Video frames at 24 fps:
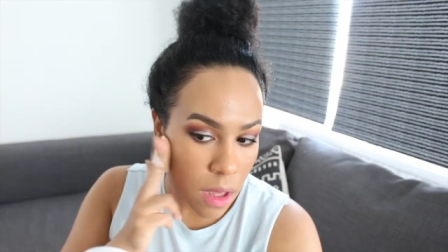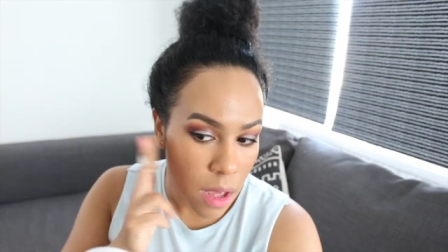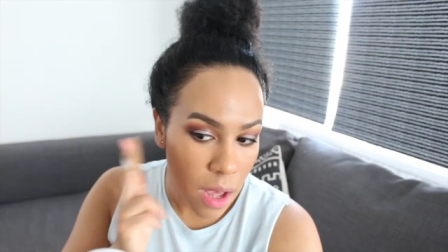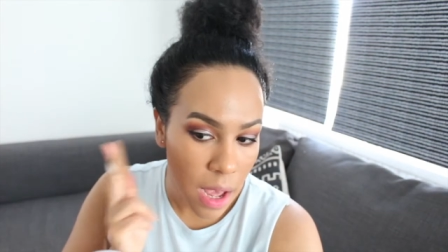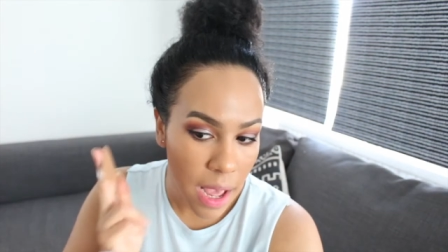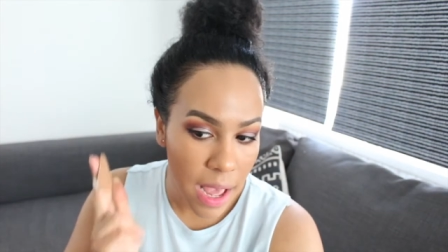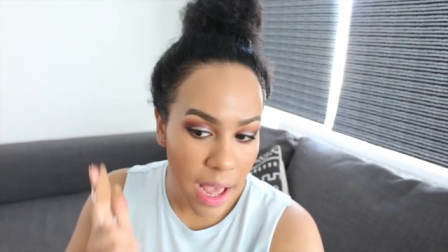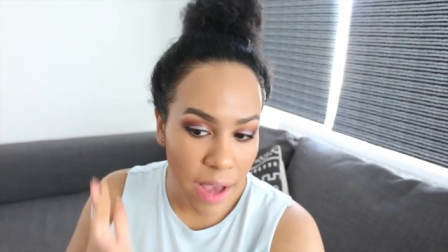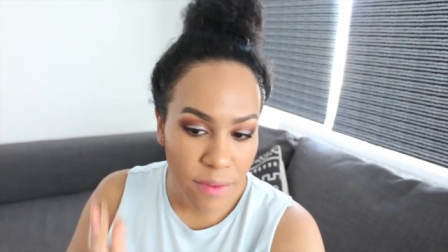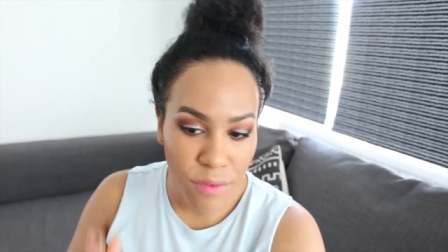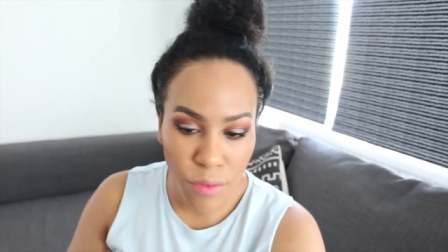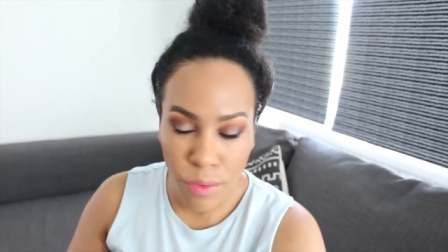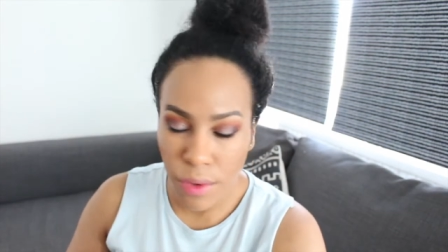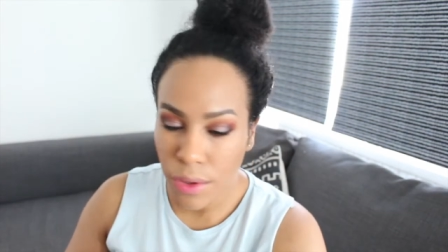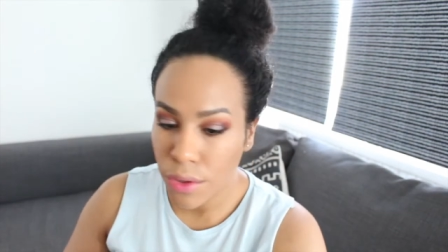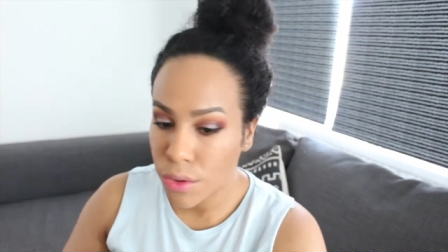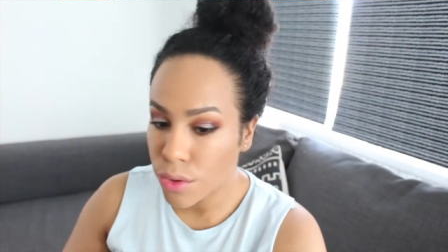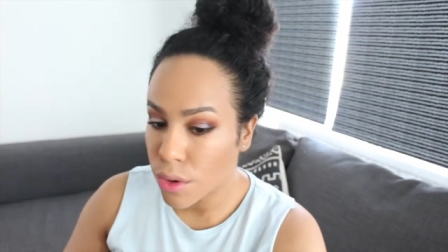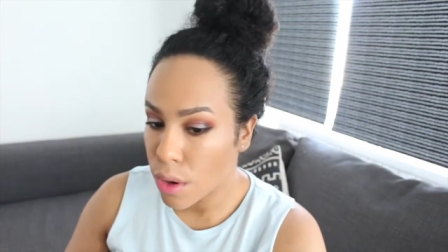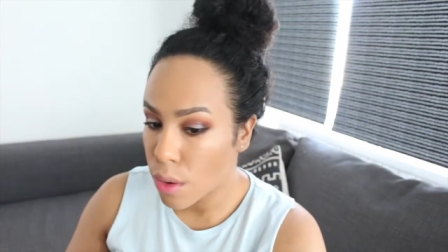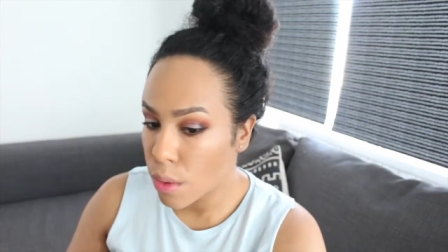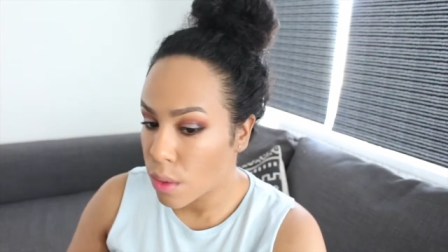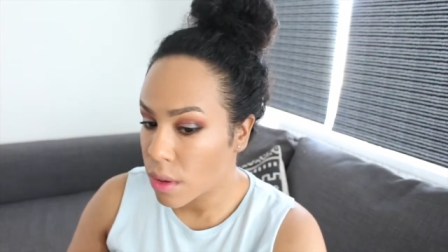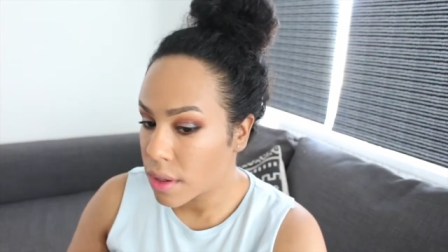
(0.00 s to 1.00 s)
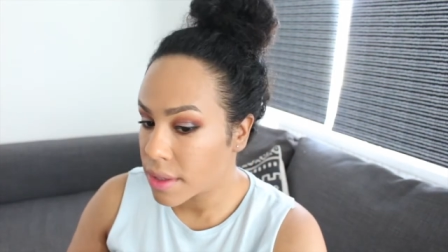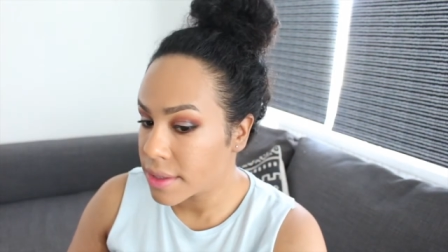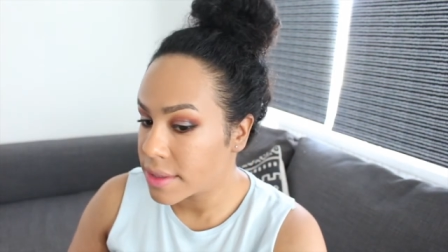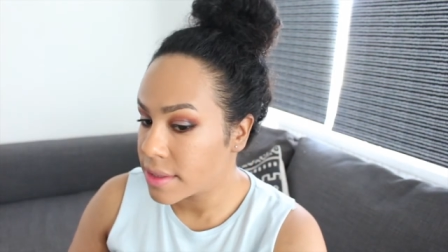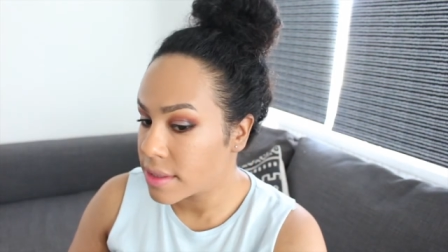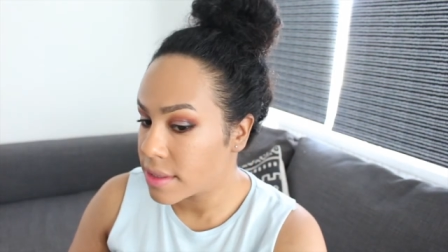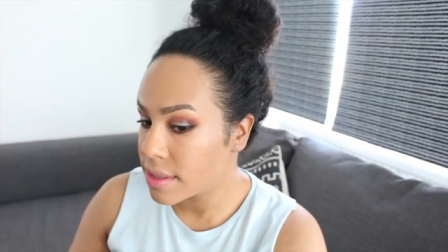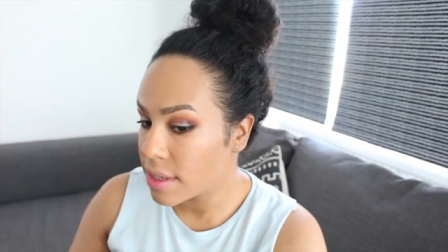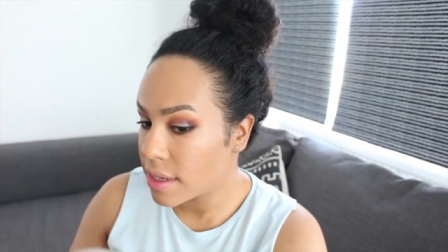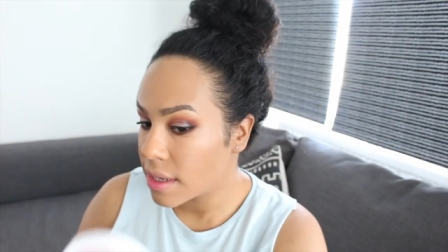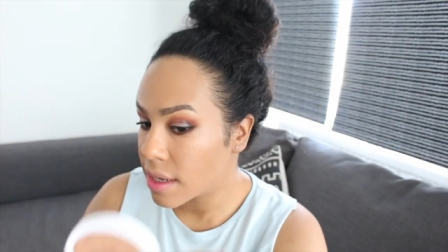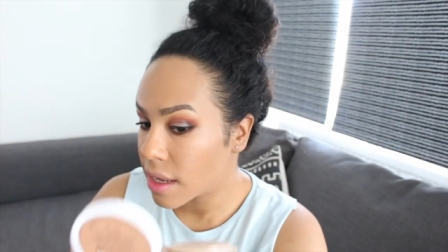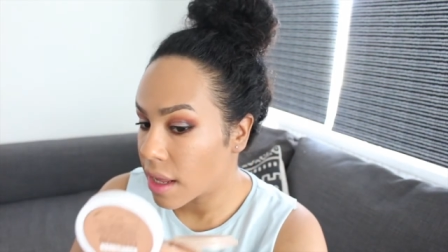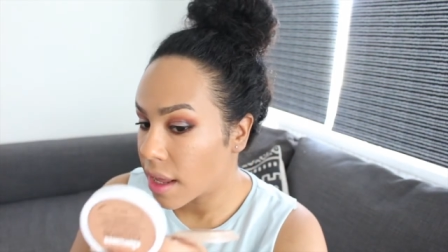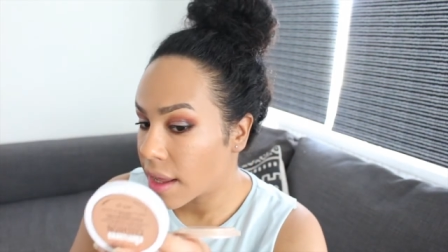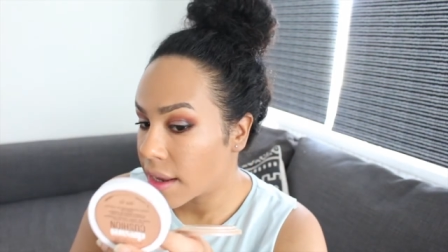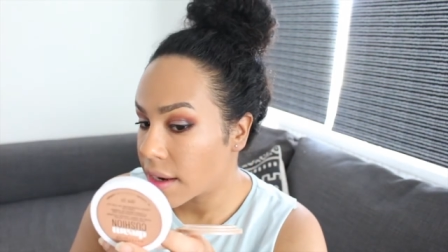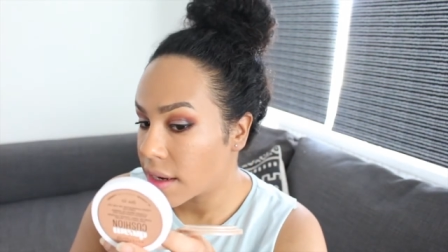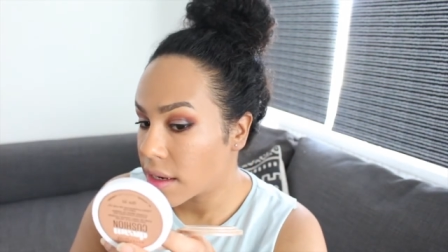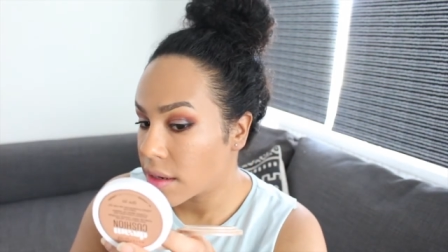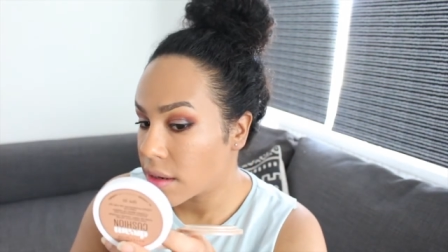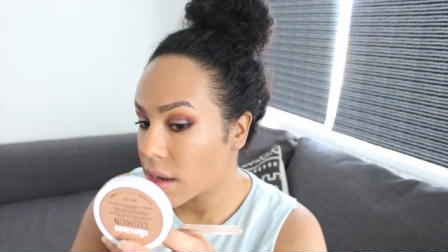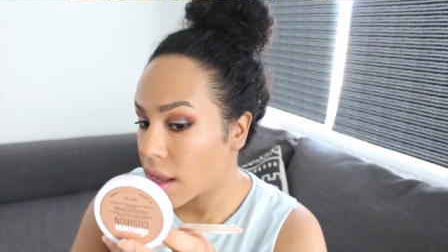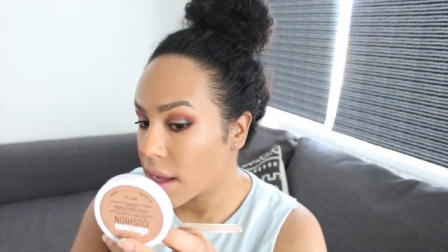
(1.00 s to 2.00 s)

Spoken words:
I have on no concealer and it